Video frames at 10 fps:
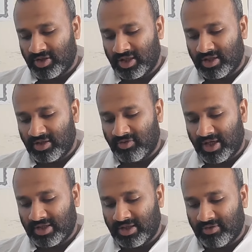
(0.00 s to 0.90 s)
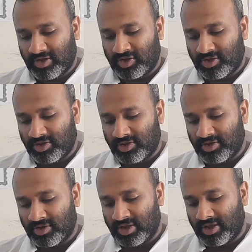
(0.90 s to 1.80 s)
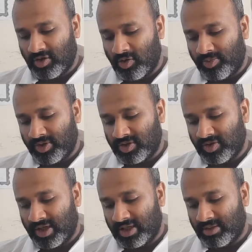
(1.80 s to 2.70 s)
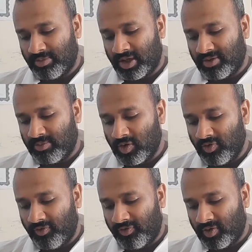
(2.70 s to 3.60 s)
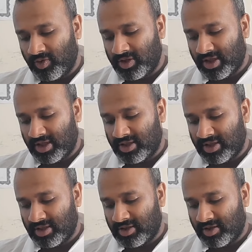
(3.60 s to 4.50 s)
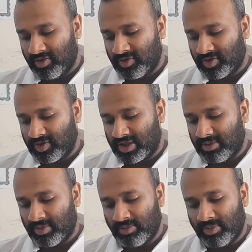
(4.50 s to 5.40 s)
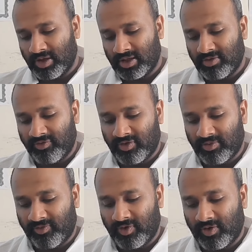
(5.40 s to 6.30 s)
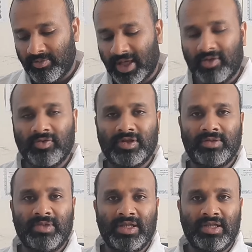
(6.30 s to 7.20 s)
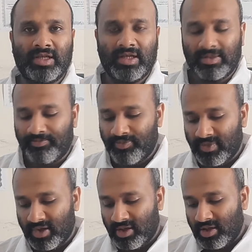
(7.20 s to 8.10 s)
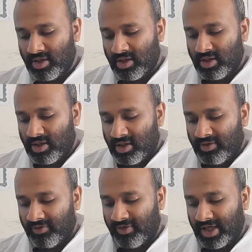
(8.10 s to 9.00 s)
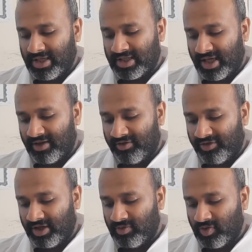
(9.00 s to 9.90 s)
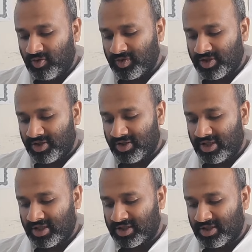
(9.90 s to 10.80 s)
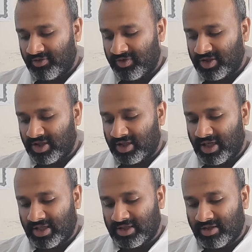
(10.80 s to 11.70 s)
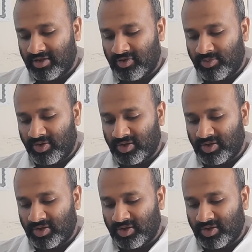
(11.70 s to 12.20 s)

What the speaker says: In the right direction, they open to let the blood move forward and then close to keep the blood from flowing backwards immediately. Veins have thin walls near the surface and at a low